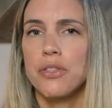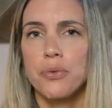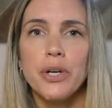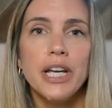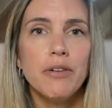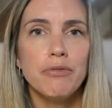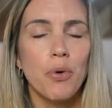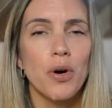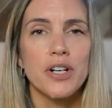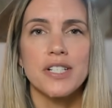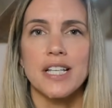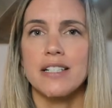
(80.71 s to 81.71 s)
three to
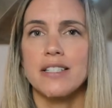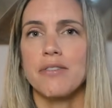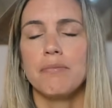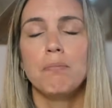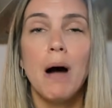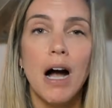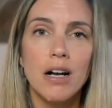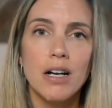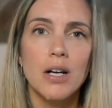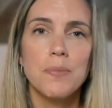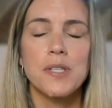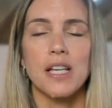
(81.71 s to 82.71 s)
four sets of mock
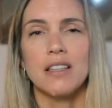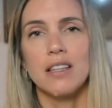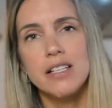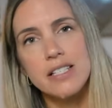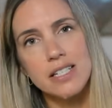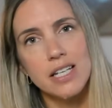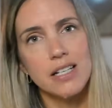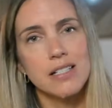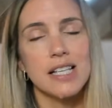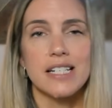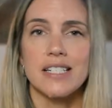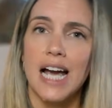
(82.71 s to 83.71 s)
ups and listings
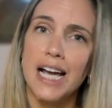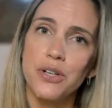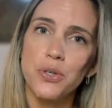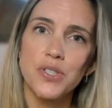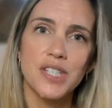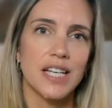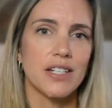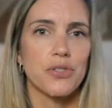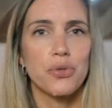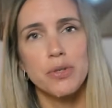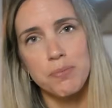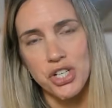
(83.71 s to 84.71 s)
and titles and
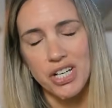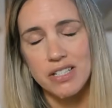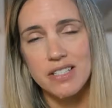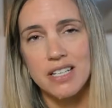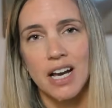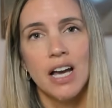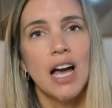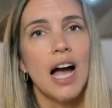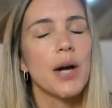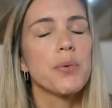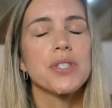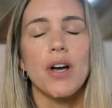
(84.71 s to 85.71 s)
descriptions,
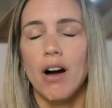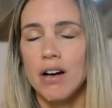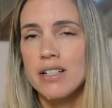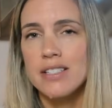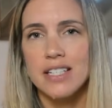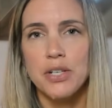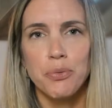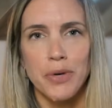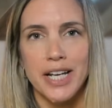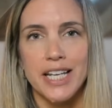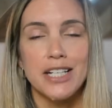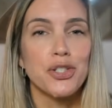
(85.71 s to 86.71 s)
I was honestly
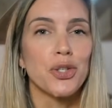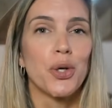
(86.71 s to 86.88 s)
ready to